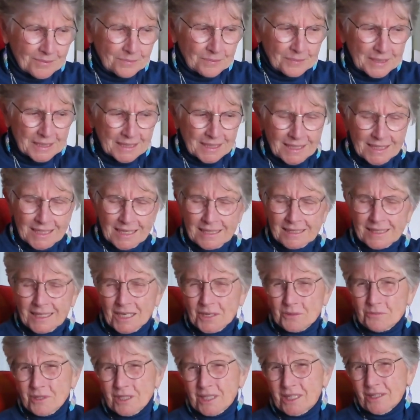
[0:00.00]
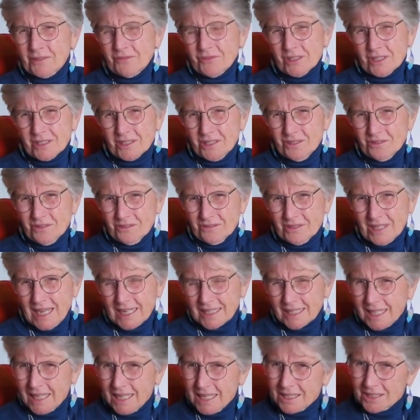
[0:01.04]
But they would give us, you know,
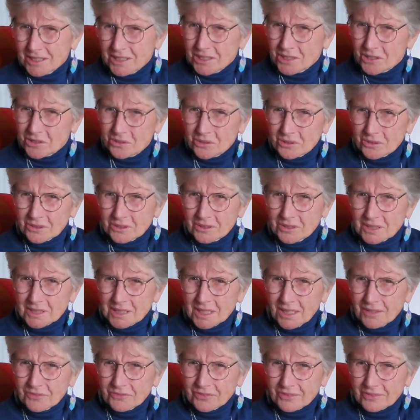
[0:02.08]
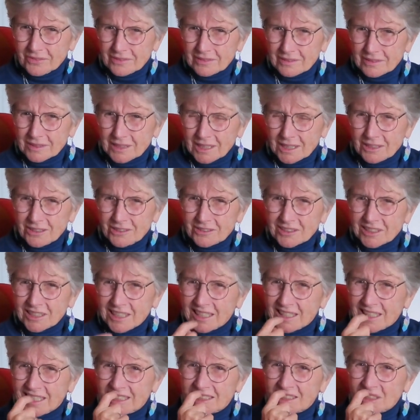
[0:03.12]
that candy corn stuff that looks
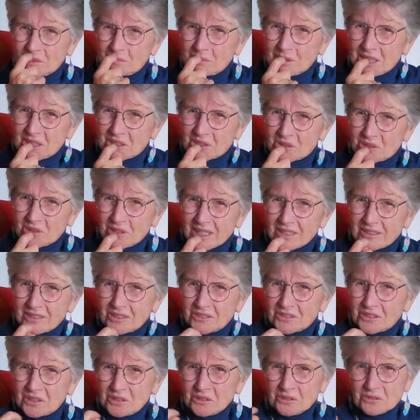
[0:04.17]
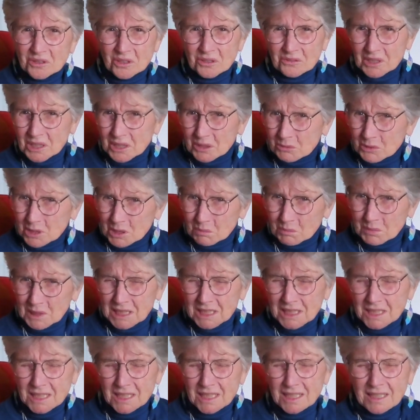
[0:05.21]
kind of like somebody tore out your tooth, only it was
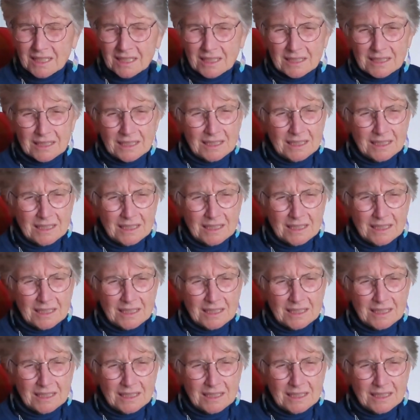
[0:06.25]
bleeding.